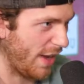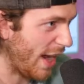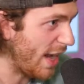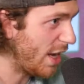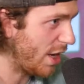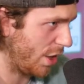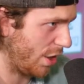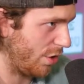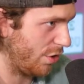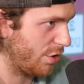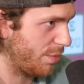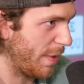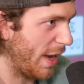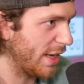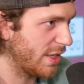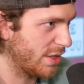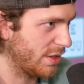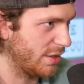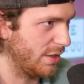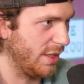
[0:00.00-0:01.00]
a venue,
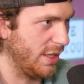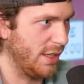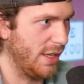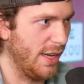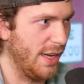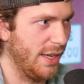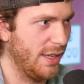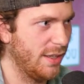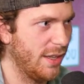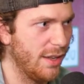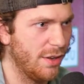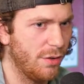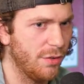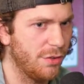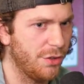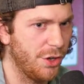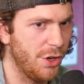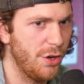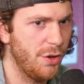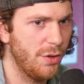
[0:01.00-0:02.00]
especially like yeah. they
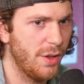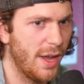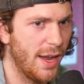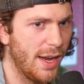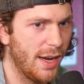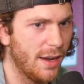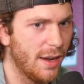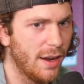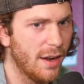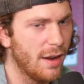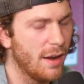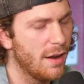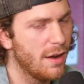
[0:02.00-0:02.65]
don't do like